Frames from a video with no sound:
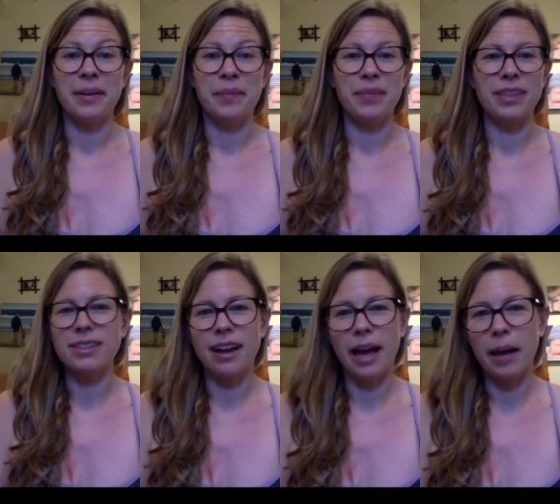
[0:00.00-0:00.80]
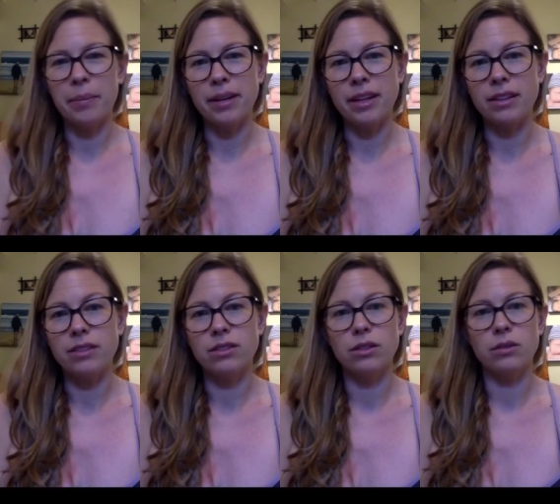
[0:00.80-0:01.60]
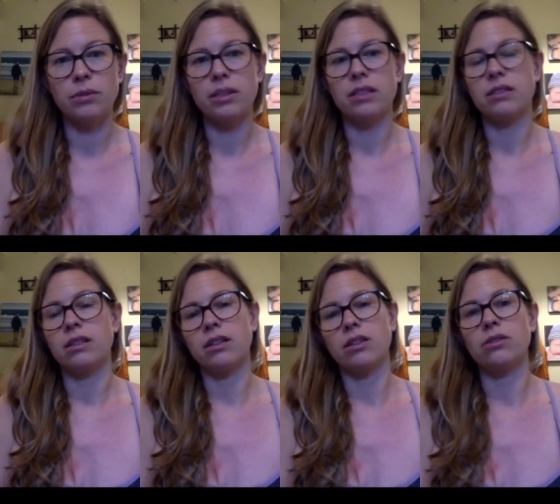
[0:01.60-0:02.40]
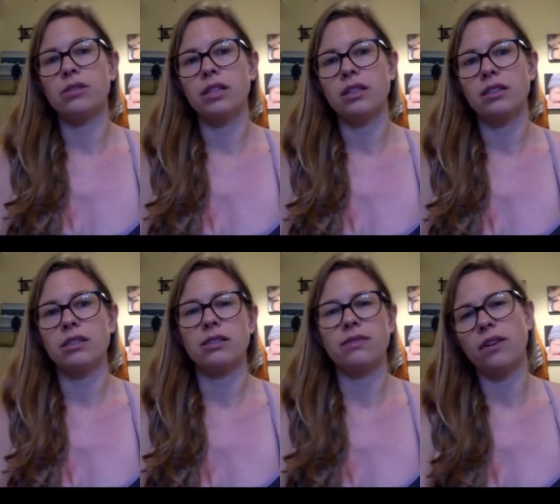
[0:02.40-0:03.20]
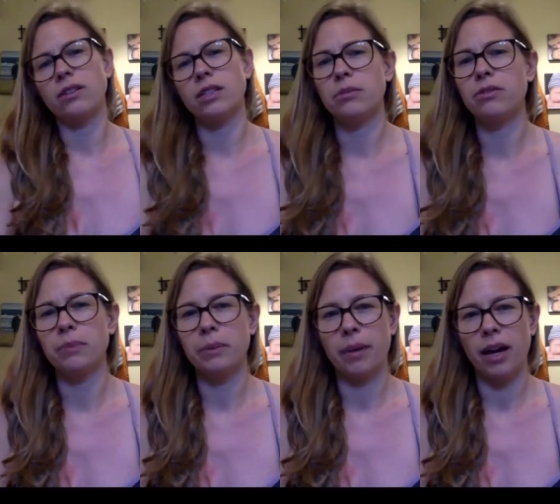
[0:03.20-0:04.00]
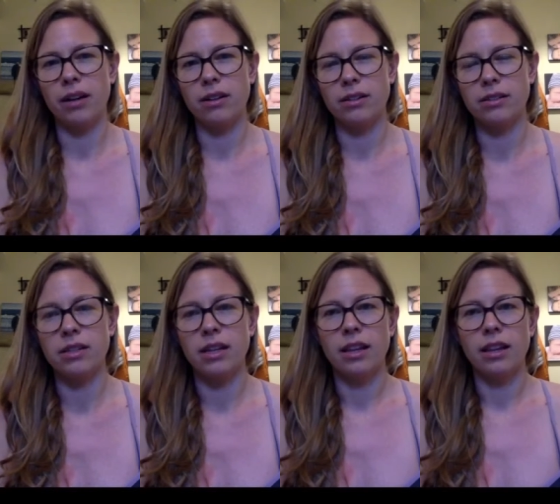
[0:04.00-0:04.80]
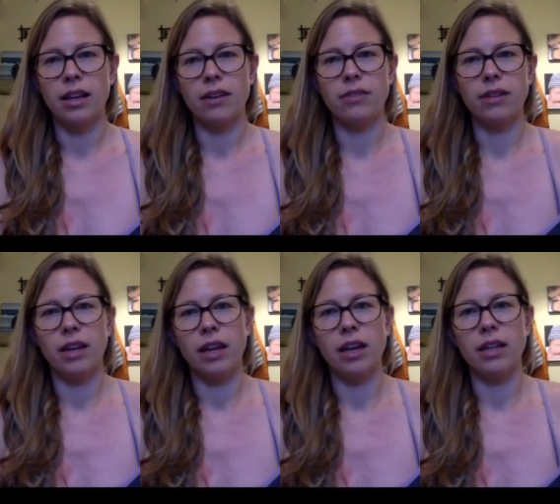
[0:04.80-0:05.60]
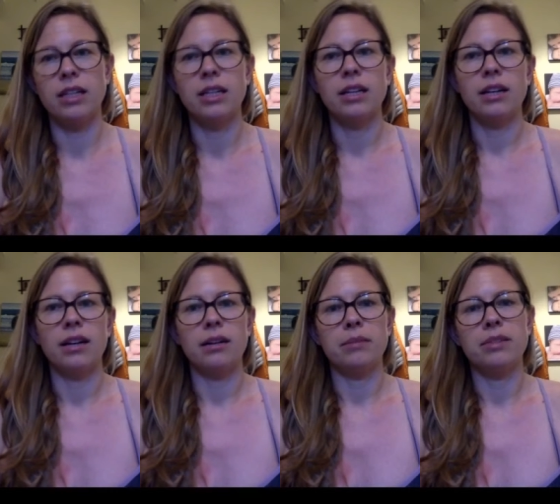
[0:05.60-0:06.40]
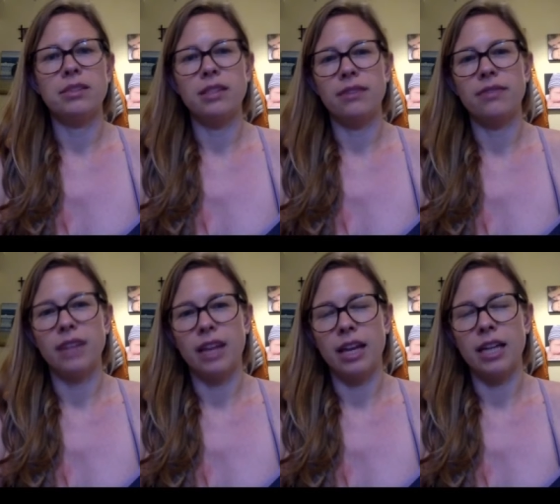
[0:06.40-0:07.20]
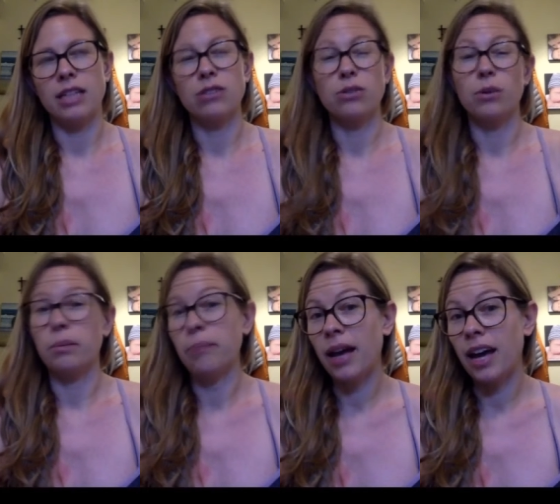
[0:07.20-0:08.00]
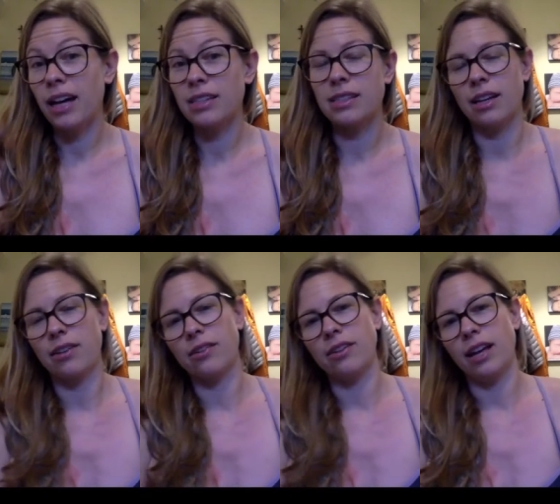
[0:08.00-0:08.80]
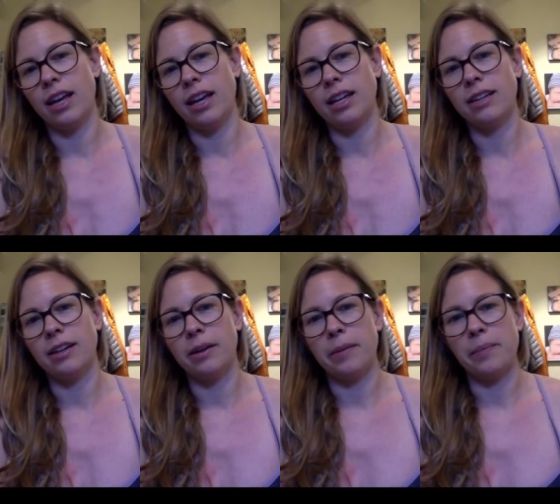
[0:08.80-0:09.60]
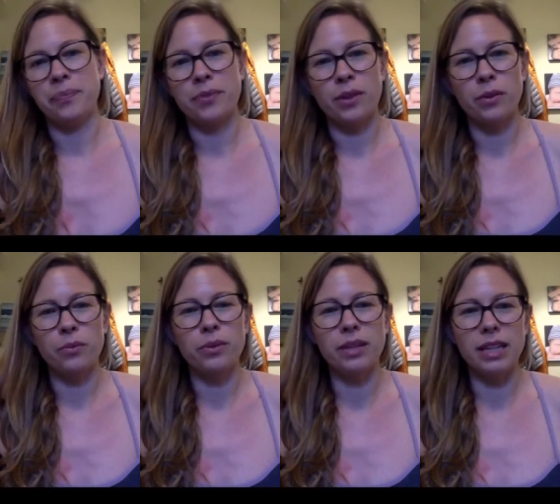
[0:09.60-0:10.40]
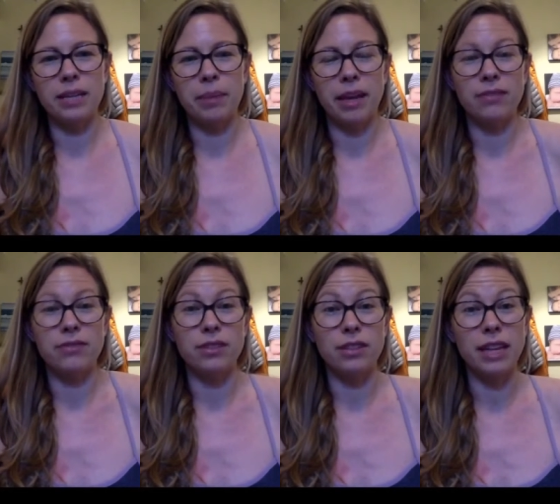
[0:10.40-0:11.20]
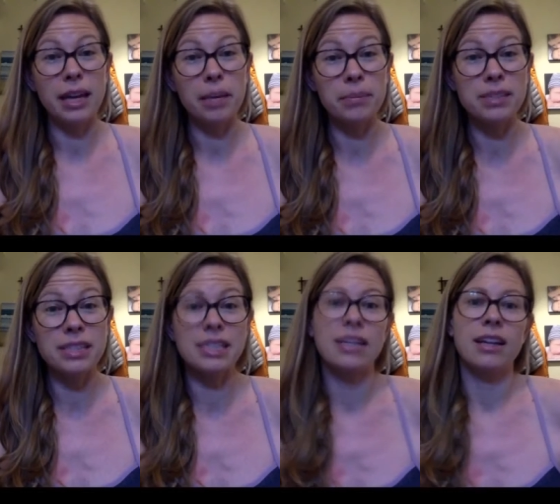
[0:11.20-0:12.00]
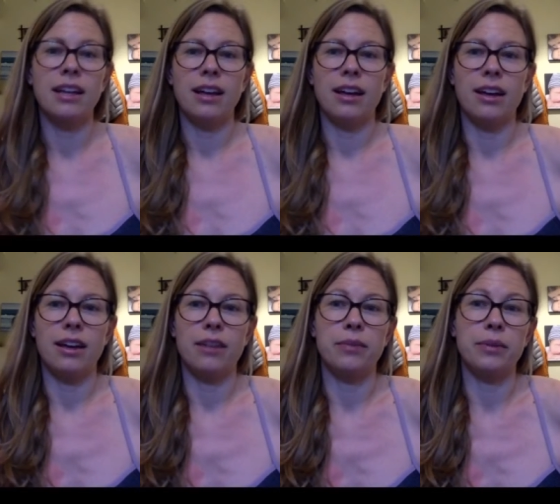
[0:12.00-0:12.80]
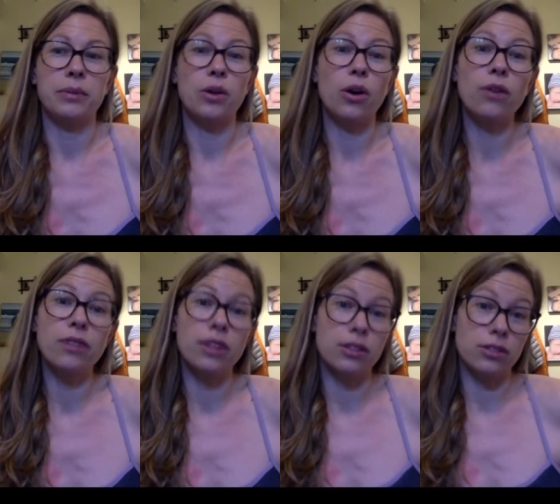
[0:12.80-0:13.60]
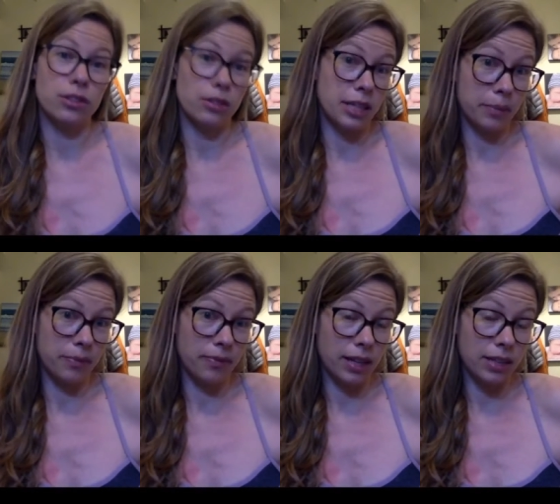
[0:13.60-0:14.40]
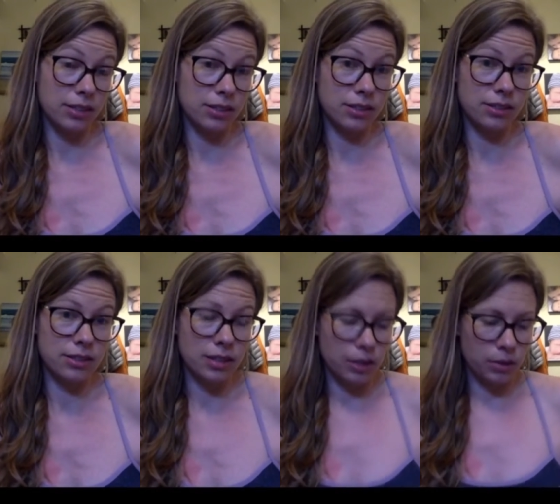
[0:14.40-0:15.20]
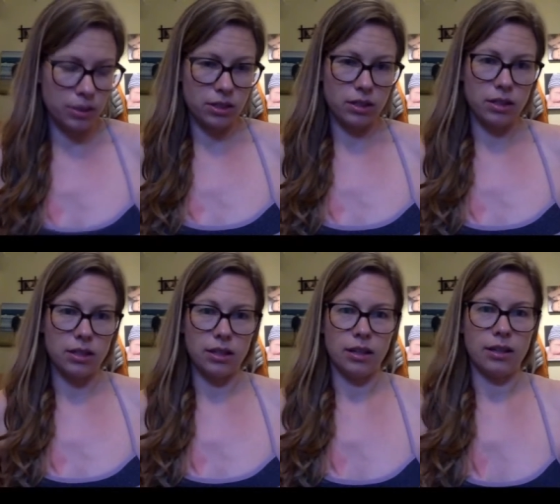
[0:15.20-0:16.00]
that's not happening. So we're going to start using just faulty movement patterns that create stiff and sore backs, that create really painful hips. We will overuse those hip flexors, which are the,